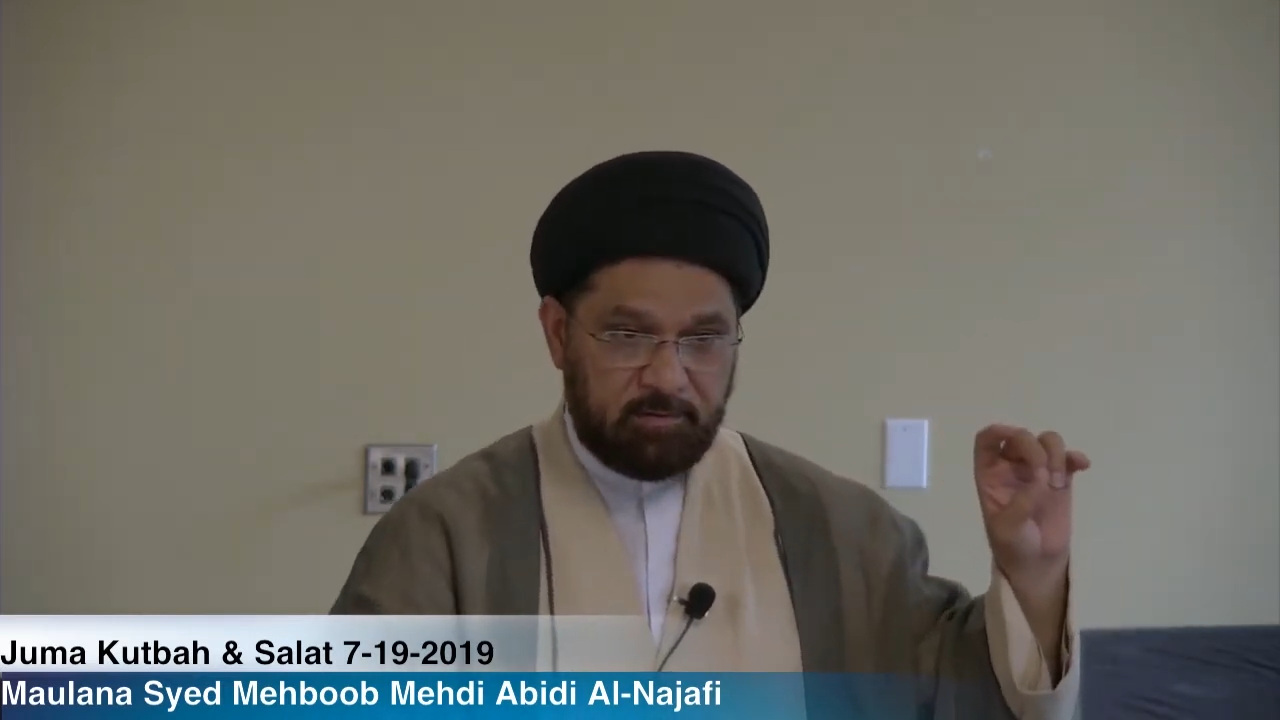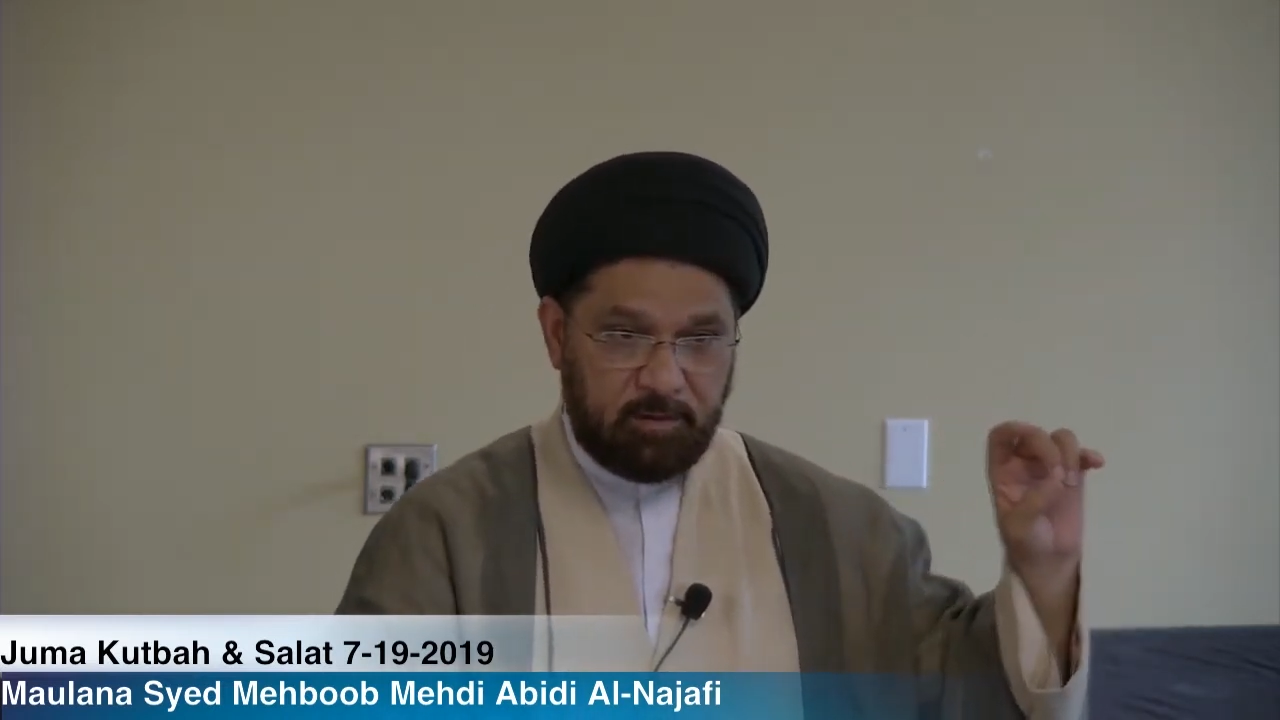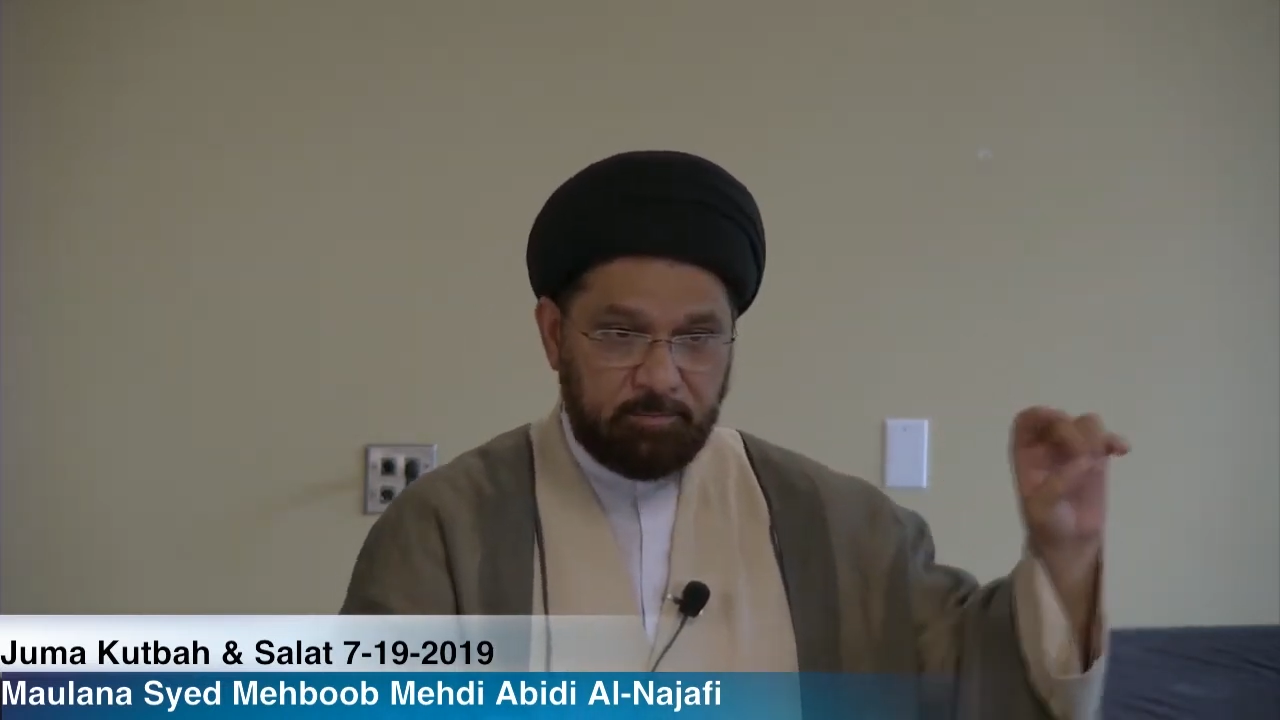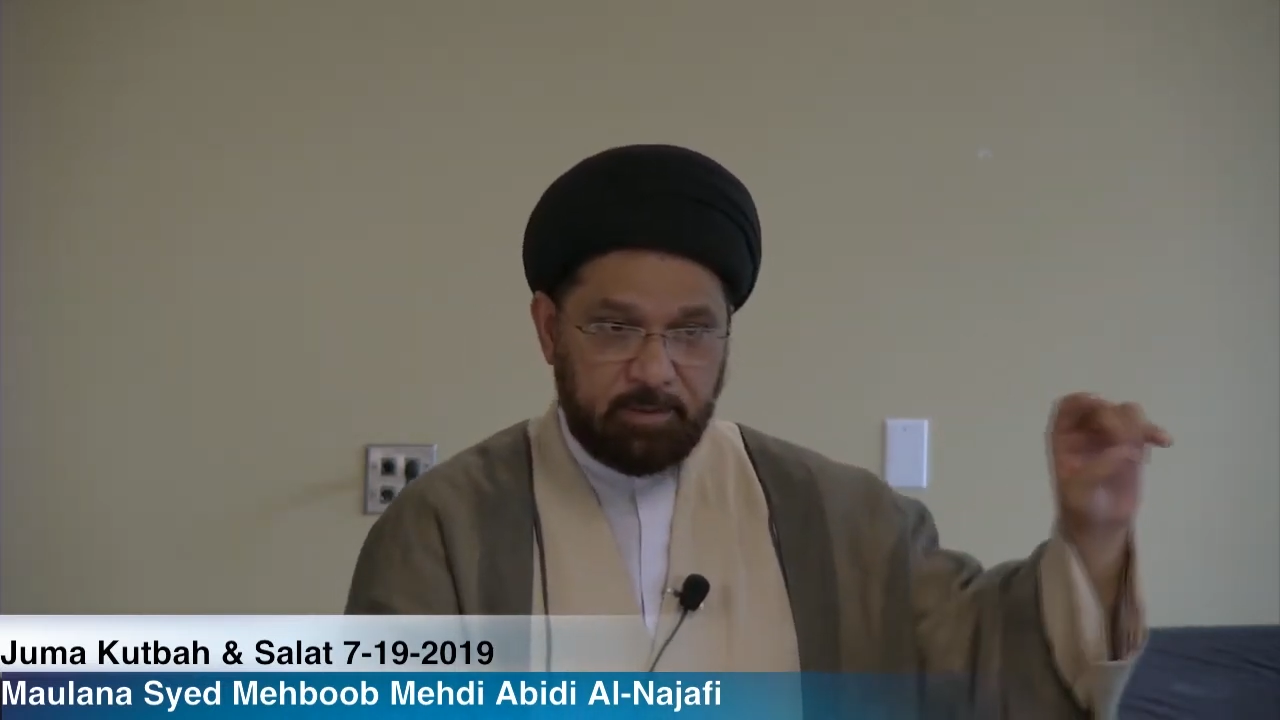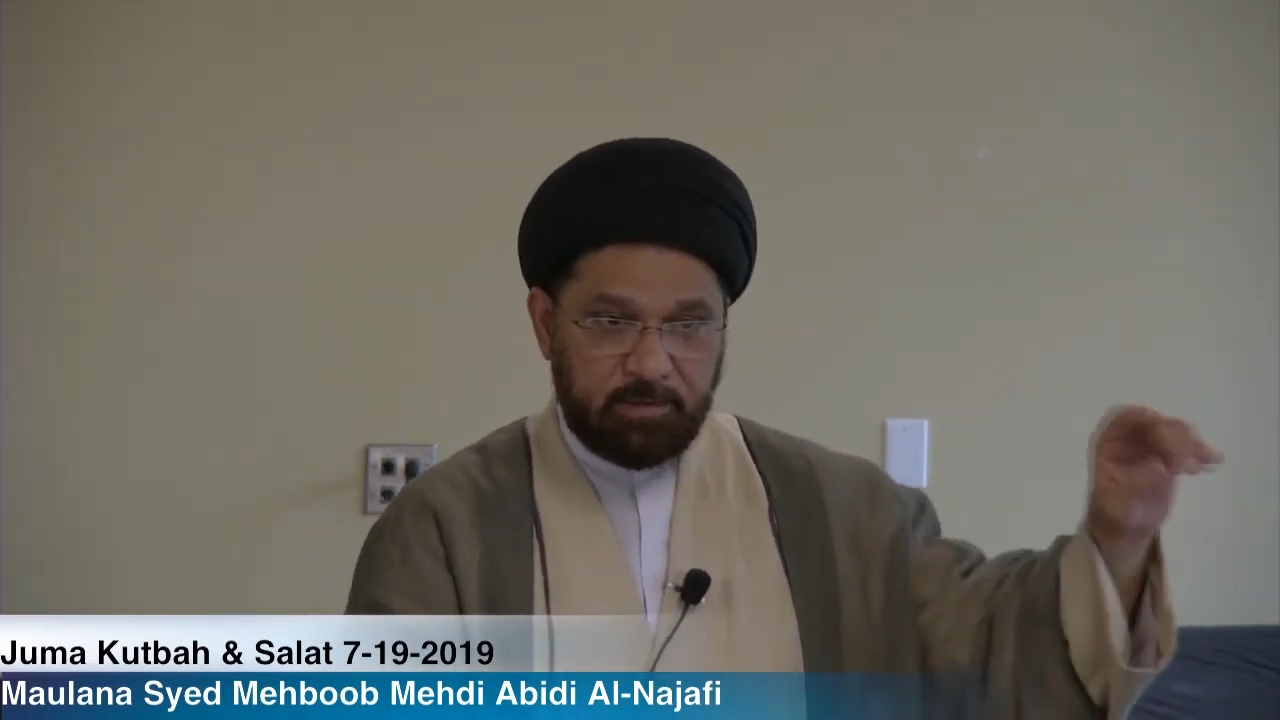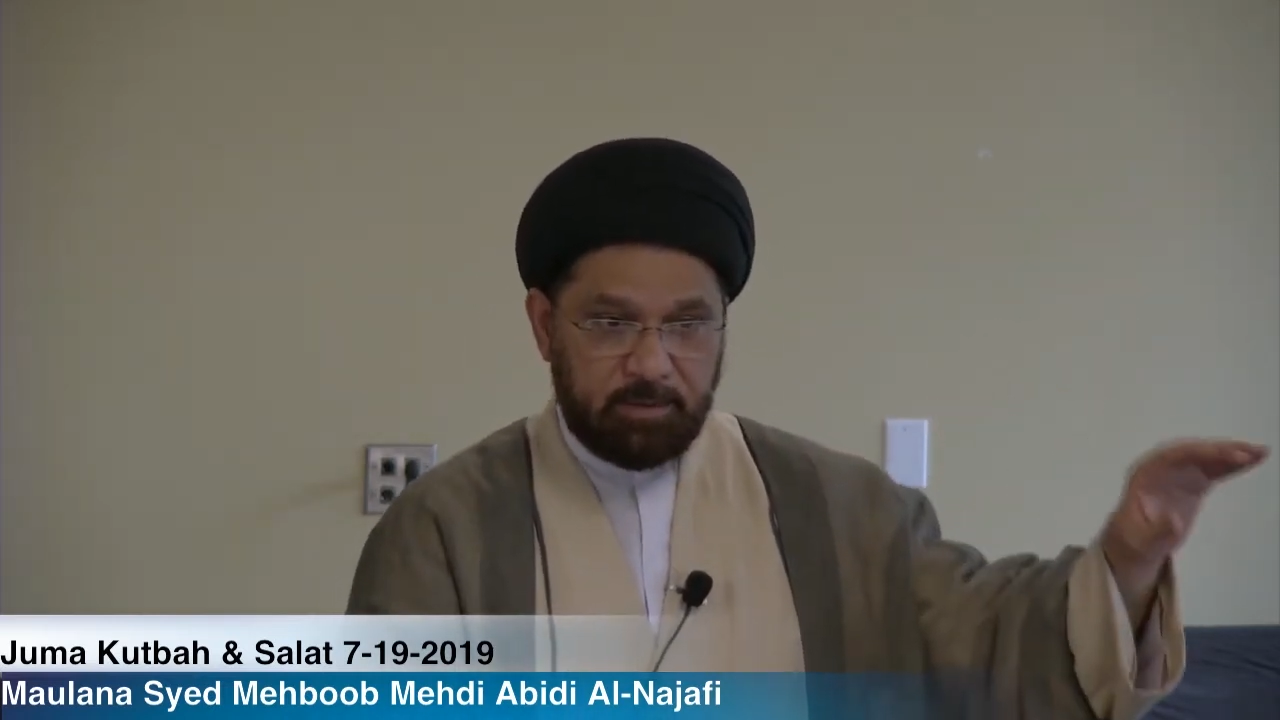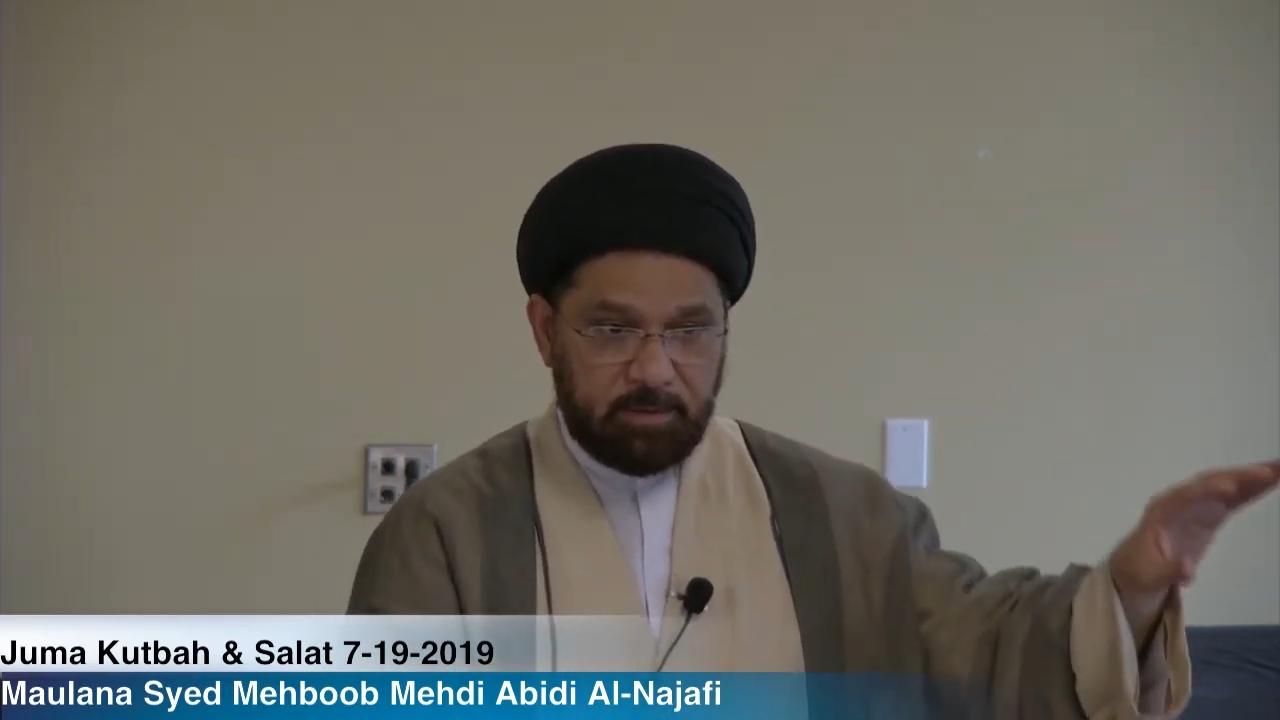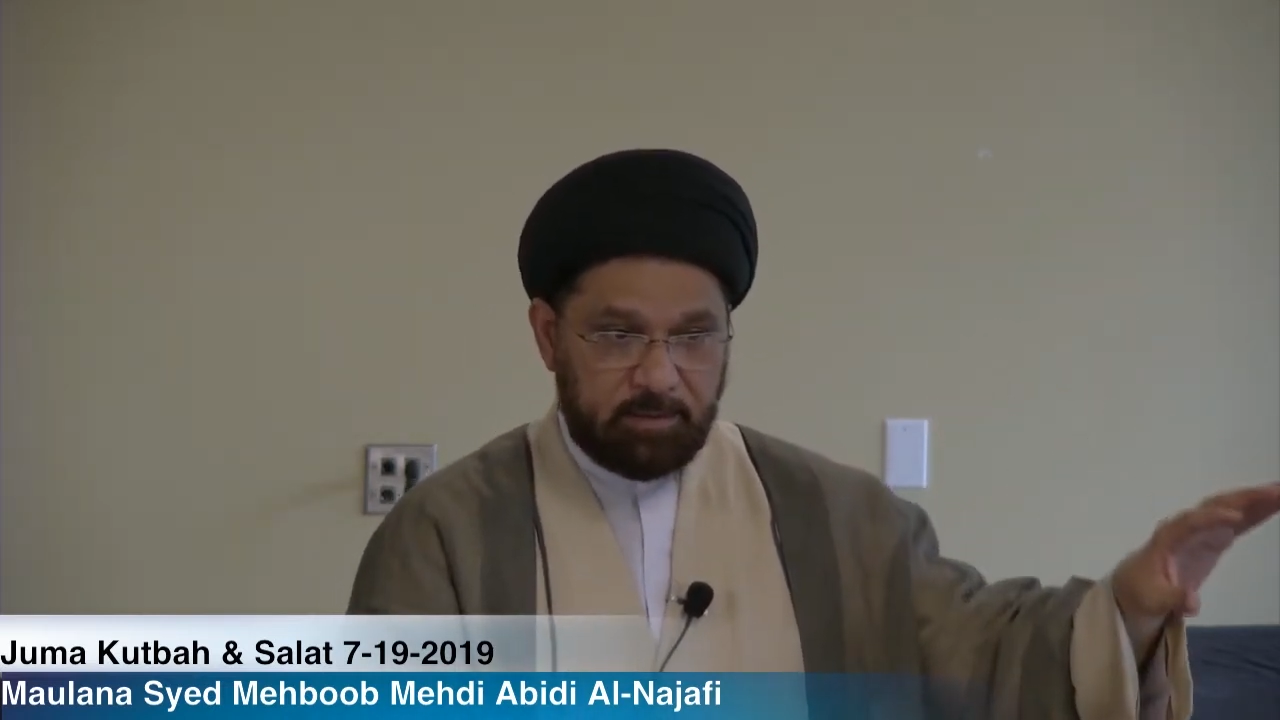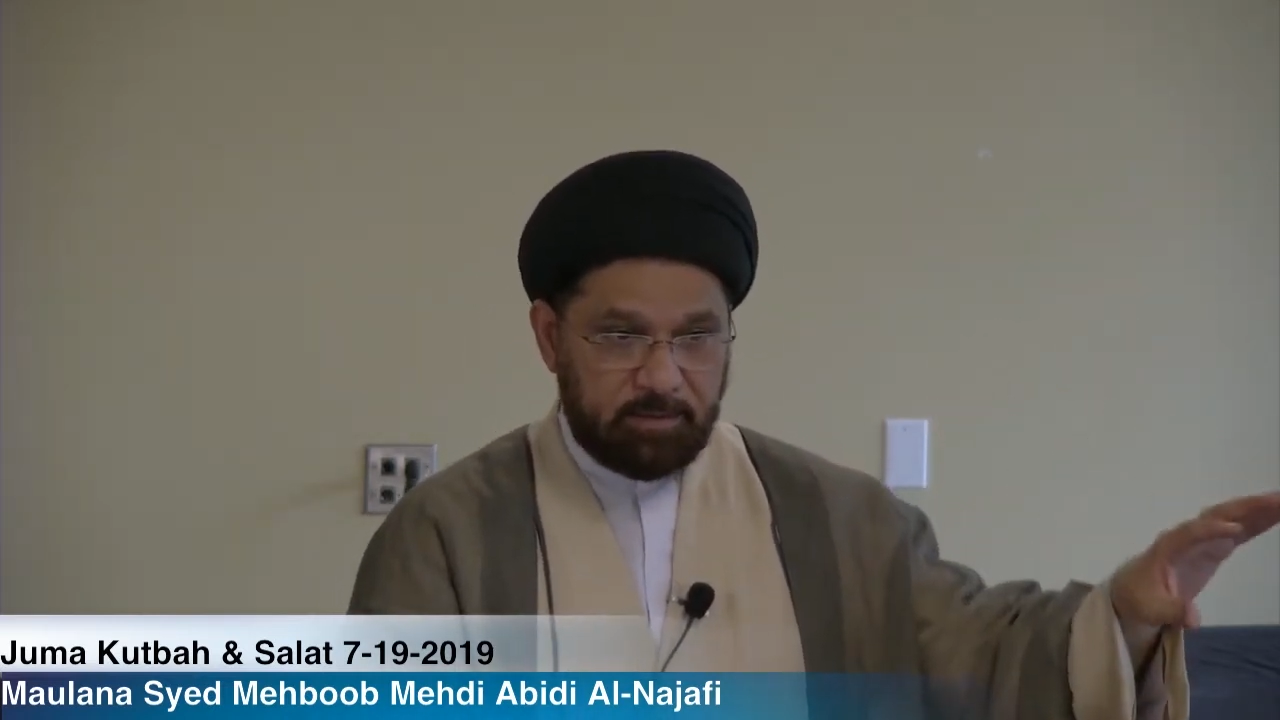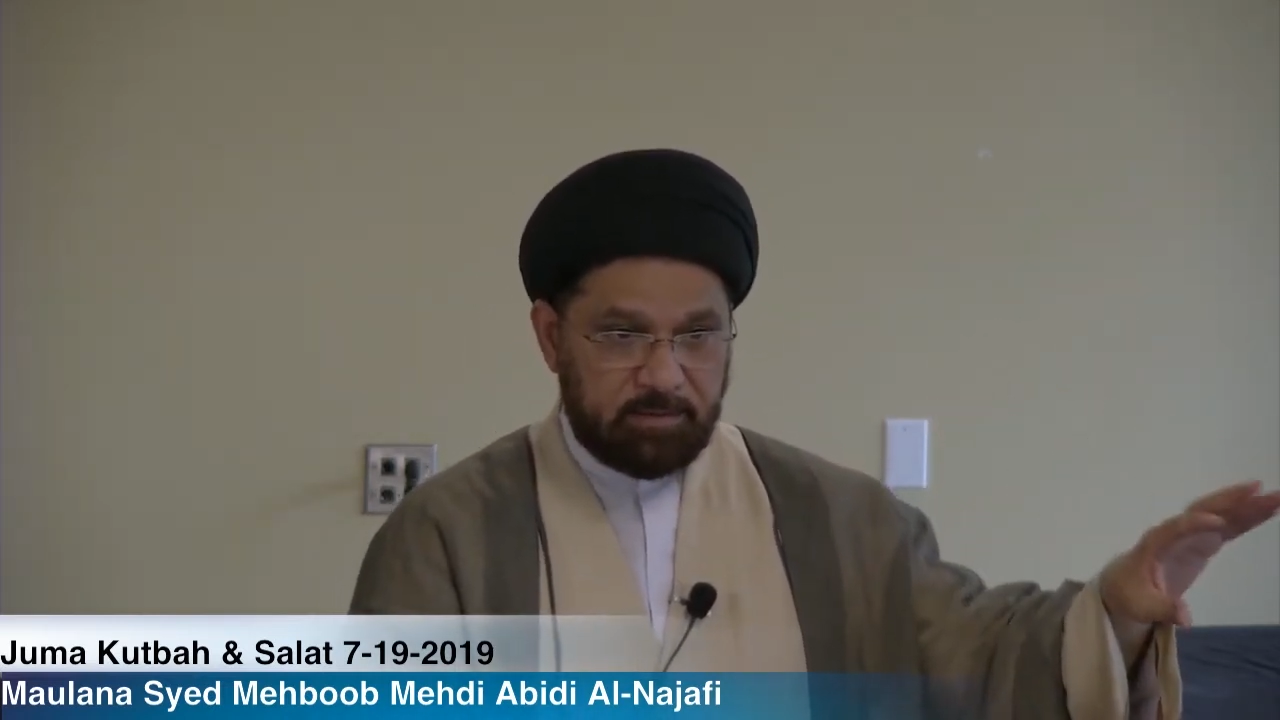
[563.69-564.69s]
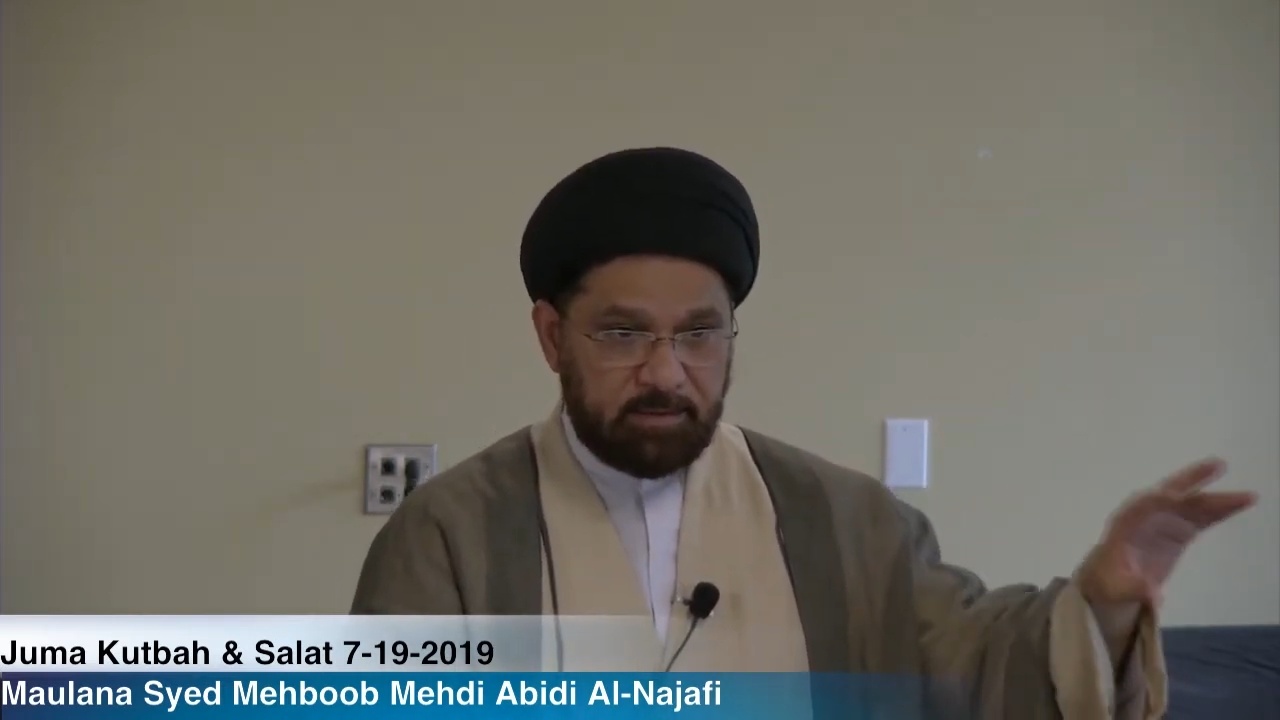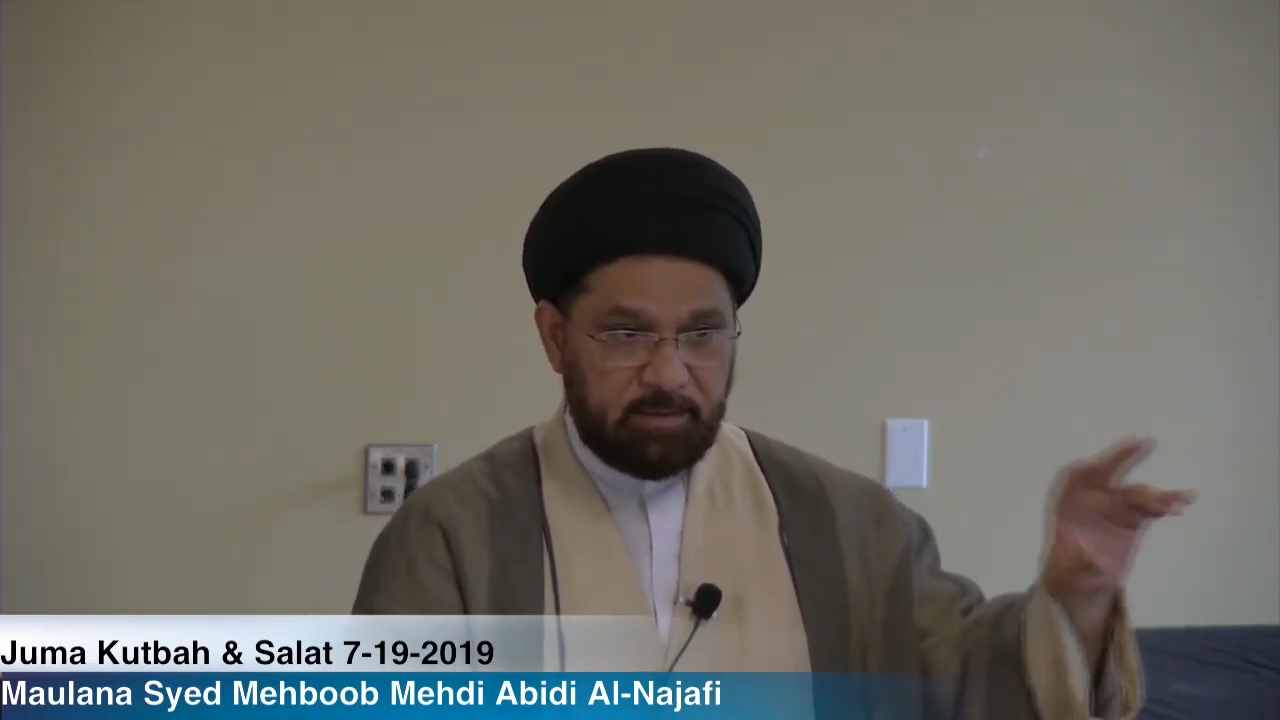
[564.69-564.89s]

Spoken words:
humbleness